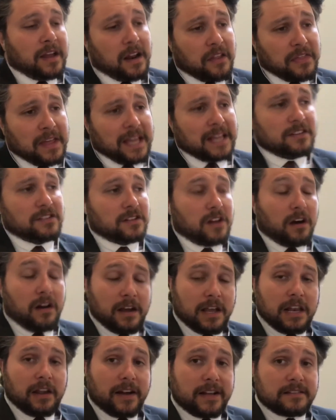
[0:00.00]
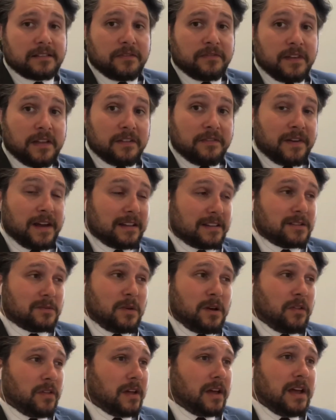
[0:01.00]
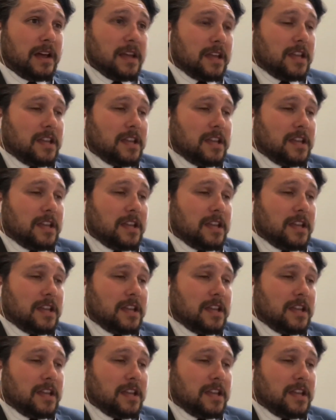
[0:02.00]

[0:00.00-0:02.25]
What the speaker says: And I think it just highlights the fact as well that,